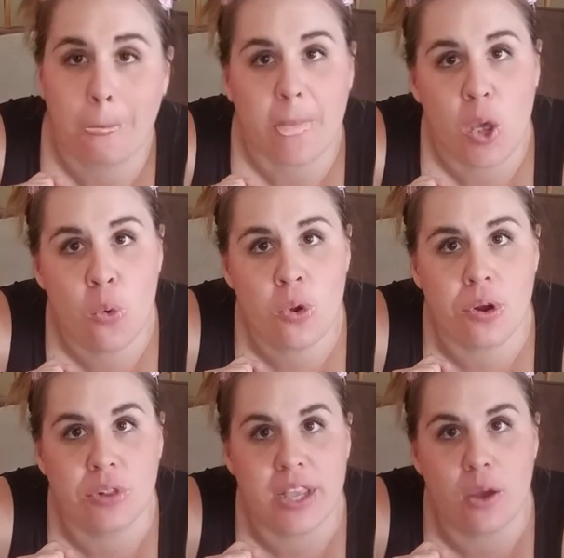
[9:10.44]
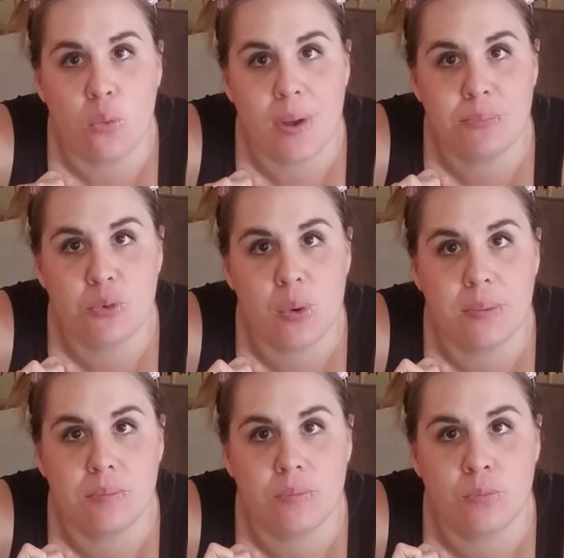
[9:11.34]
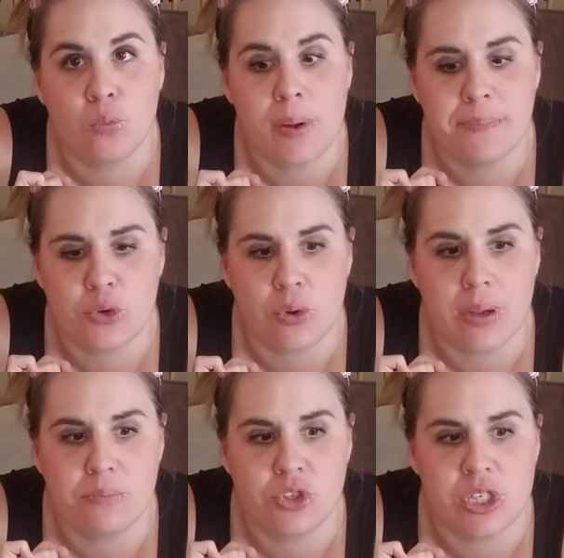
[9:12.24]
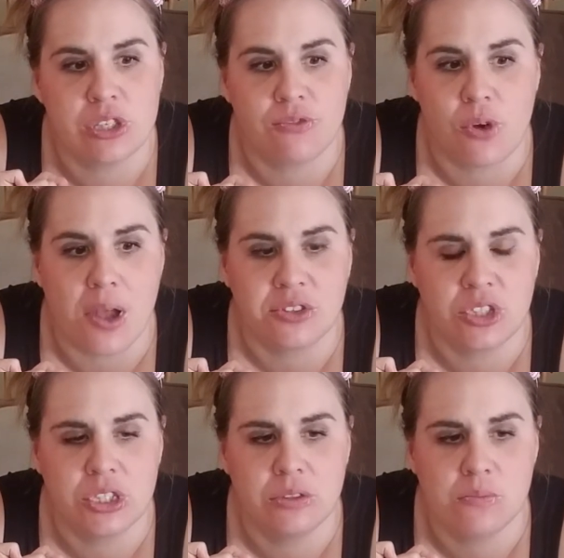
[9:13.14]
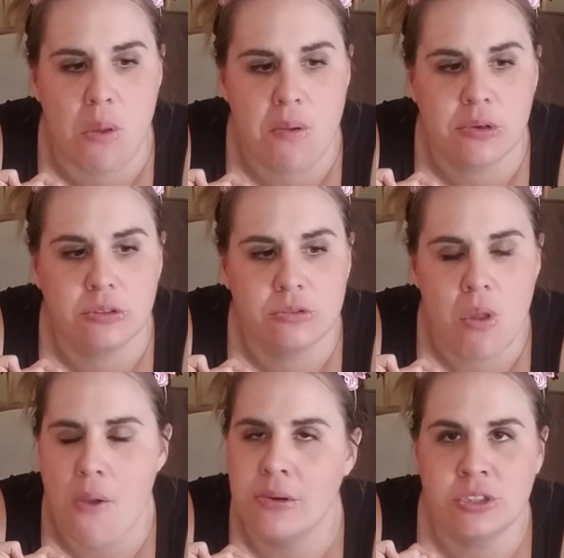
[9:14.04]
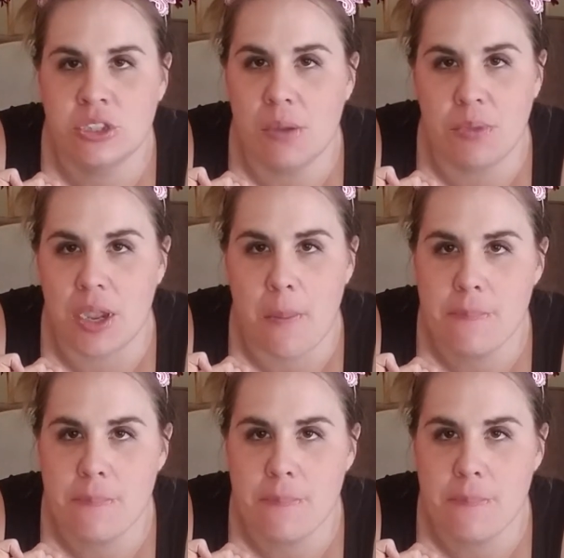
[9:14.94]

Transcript: Or like a whipped cream cheese frosting. Something.